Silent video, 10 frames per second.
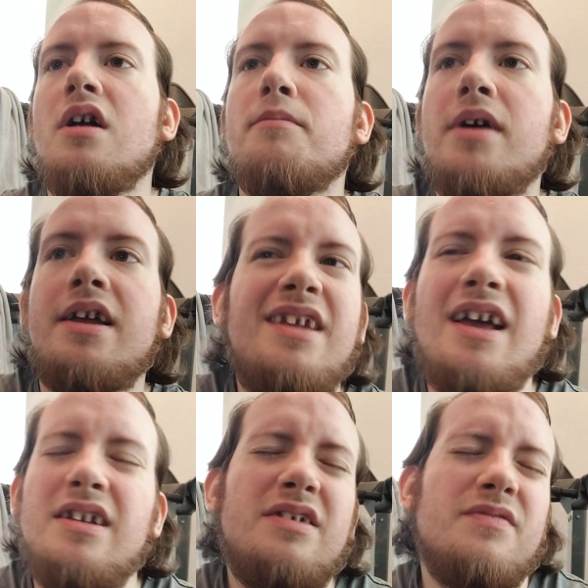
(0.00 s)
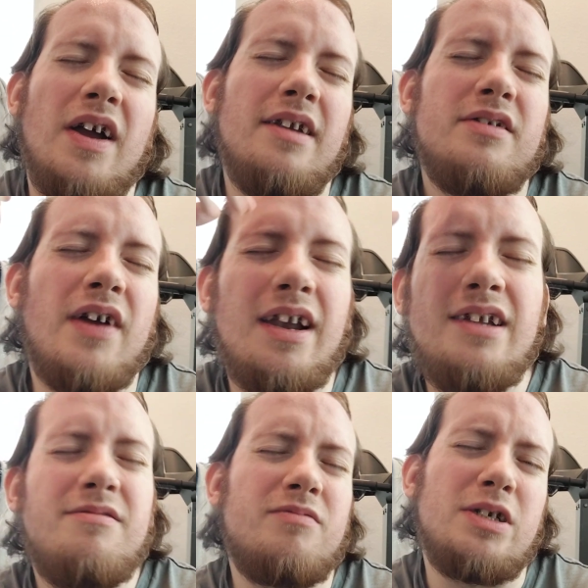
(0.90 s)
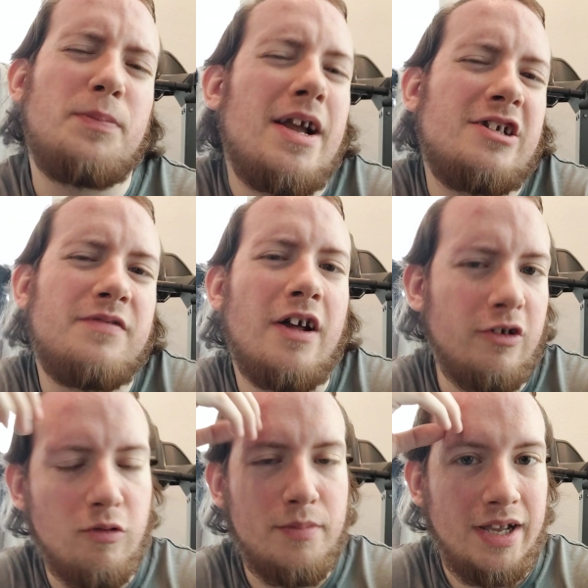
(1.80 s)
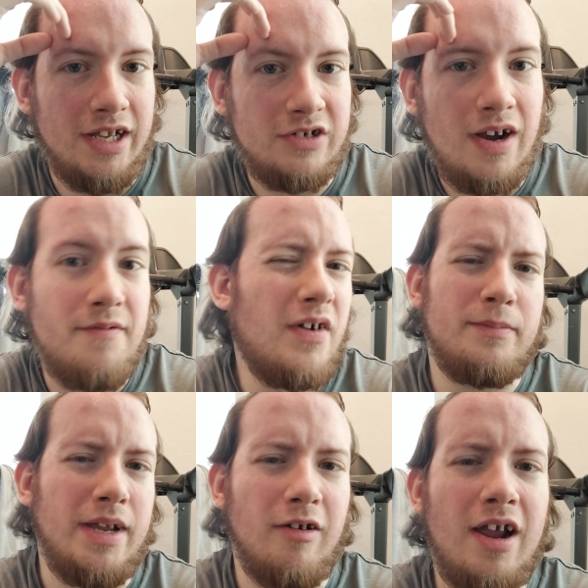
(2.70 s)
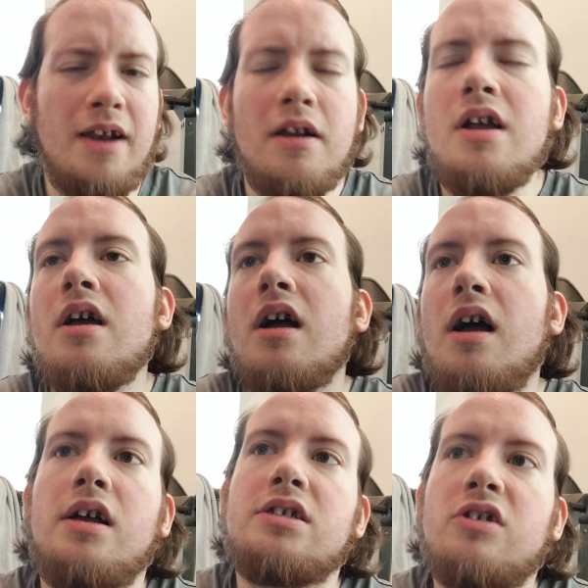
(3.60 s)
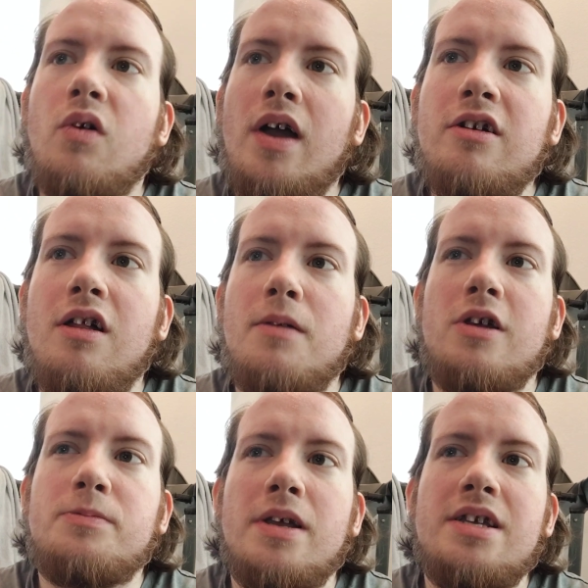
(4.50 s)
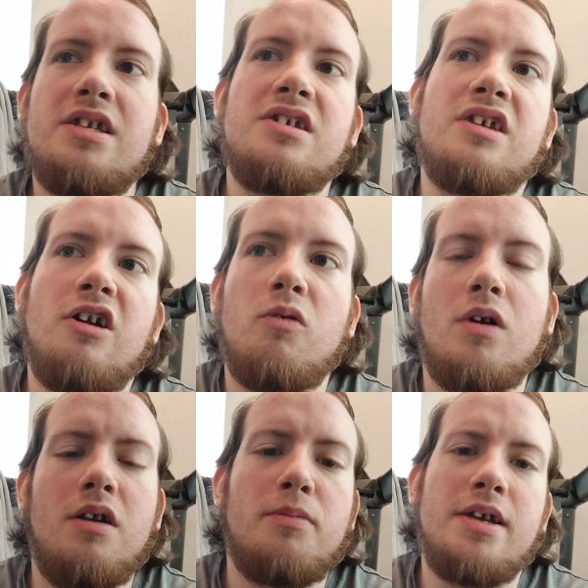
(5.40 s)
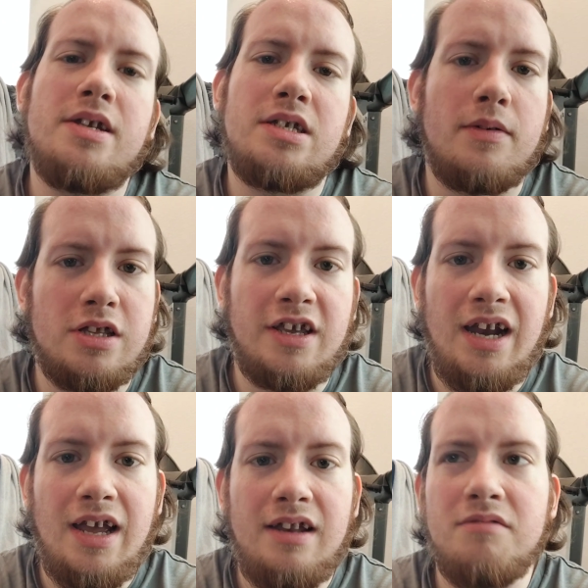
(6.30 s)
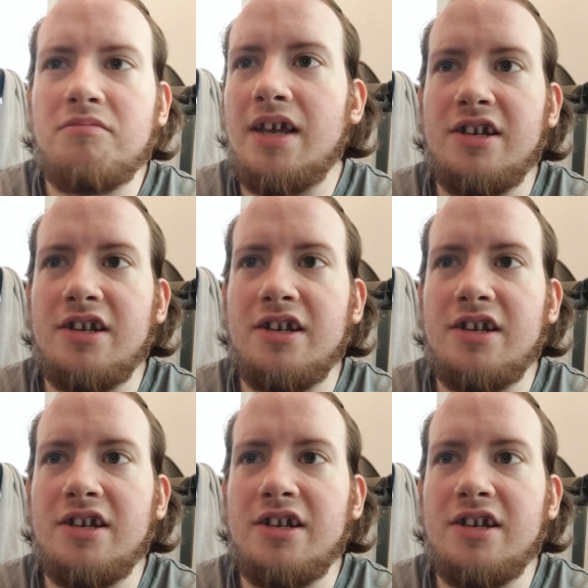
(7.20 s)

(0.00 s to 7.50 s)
But yeah, it's fine. I respect your fellow human beings, right? Fuck me, right? So I call up all these places. One of the places I was looking at, they